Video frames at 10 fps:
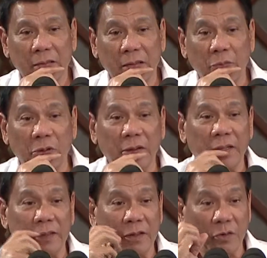I will
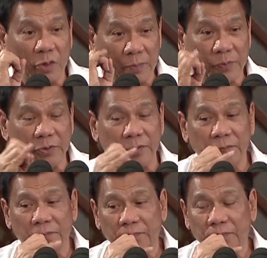end corruption.
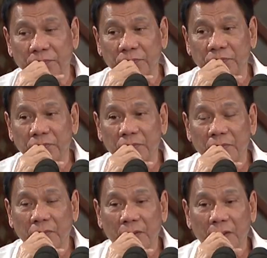
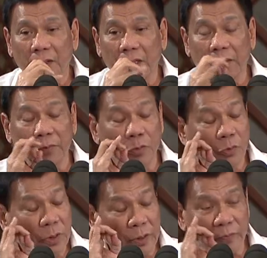And I'm
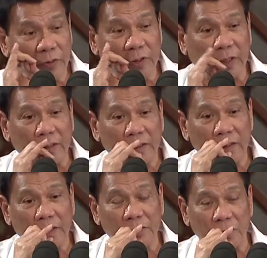doing everything,
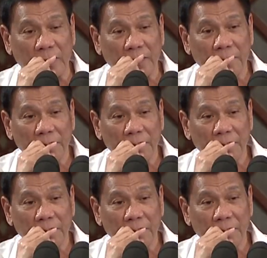actually.